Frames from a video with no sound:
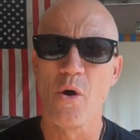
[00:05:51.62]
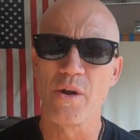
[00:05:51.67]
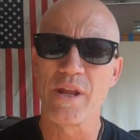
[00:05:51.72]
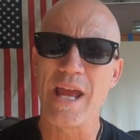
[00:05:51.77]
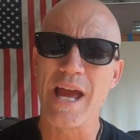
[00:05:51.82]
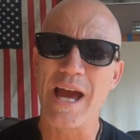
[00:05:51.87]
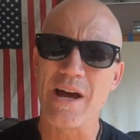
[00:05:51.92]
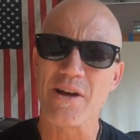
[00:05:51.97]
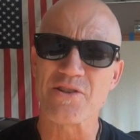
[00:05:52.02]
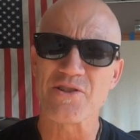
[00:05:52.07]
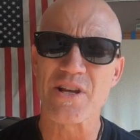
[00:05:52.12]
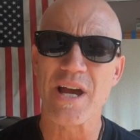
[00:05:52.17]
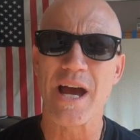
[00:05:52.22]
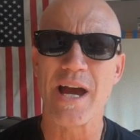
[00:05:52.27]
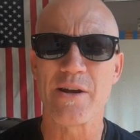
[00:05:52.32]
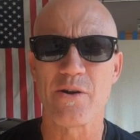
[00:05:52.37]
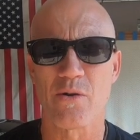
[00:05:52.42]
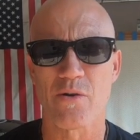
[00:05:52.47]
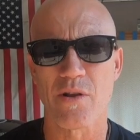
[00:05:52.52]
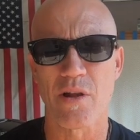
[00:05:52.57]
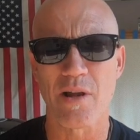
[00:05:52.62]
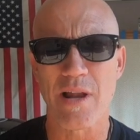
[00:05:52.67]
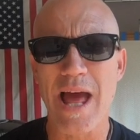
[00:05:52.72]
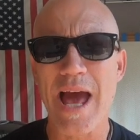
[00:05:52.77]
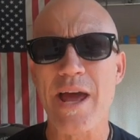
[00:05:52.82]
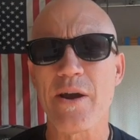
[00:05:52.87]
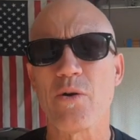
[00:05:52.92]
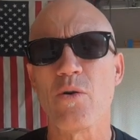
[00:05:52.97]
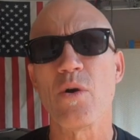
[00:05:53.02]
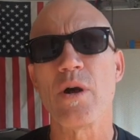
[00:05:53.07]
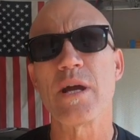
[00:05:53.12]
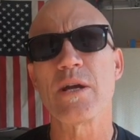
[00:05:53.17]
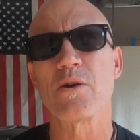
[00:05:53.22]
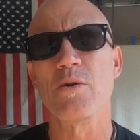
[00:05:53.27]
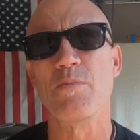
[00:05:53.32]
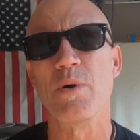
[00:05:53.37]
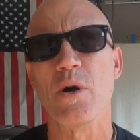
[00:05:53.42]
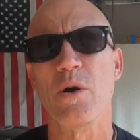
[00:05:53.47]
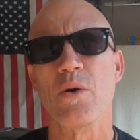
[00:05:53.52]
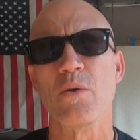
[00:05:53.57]
on the outside or the lateral
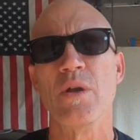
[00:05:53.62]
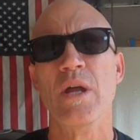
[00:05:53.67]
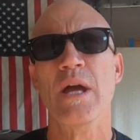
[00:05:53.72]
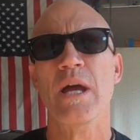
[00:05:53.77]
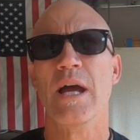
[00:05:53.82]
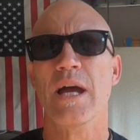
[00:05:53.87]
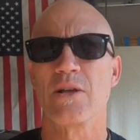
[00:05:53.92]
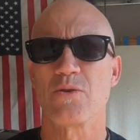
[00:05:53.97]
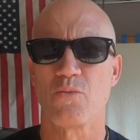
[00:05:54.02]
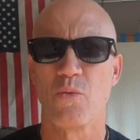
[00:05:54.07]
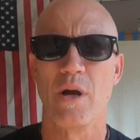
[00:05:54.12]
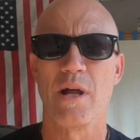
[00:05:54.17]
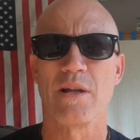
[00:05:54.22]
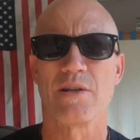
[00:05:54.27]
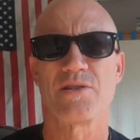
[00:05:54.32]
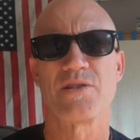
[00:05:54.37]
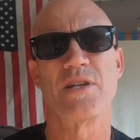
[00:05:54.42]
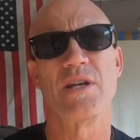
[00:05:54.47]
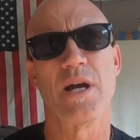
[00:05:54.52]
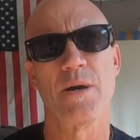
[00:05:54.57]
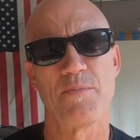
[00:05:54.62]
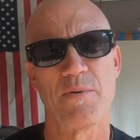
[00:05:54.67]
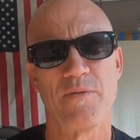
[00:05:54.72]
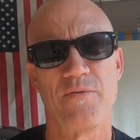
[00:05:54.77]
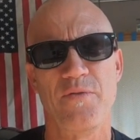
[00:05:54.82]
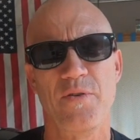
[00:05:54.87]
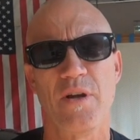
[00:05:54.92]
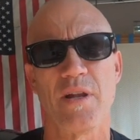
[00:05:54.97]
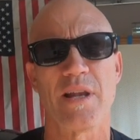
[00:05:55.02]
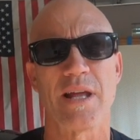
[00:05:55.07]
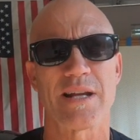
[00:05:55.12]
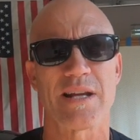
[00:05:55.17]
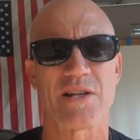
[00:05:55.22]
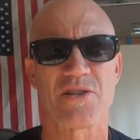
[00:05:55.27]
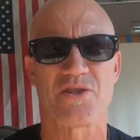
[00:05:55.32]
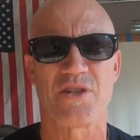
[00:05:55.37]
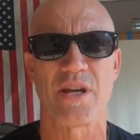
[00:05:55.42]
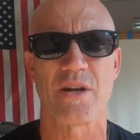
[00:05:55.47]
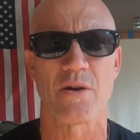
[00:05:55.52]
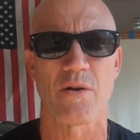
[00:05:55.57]
ankle bone, as well as the upper foot, like I
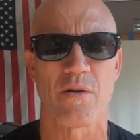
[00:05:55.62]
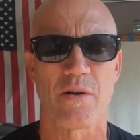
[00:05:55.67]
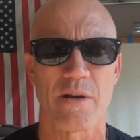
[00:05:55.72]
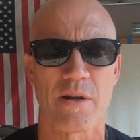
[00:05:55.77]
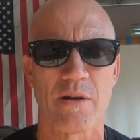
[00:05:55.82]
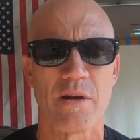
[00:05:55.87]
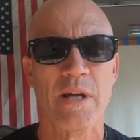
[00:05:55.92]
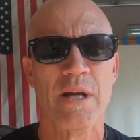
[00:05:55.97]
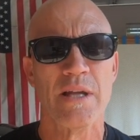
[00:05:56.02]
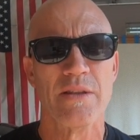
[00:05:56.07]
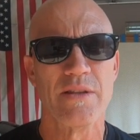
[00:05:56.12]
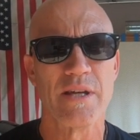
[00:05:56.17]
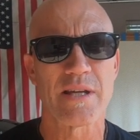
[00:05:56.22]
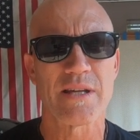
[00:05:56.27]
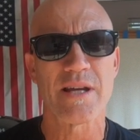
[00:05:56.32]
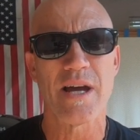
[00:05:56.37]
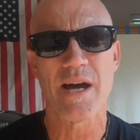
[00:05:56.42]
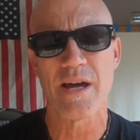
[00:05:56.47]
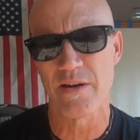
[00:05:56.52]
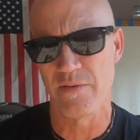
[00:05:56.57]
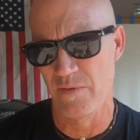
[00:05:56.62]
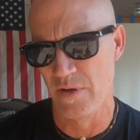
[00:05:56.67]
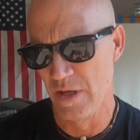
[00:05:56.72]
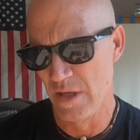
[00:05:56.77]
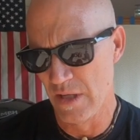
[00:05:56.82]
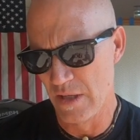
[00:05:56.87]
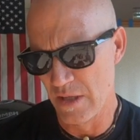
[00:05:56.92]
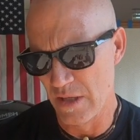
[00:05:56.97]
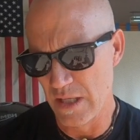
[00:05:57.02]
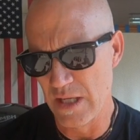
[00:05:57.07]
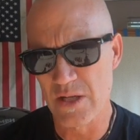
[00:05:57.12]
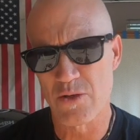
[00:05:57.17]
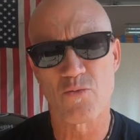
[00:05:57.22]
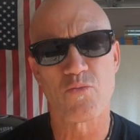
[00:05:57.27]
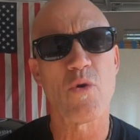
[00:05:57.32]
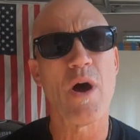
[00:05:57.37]
said earlier, that kind of is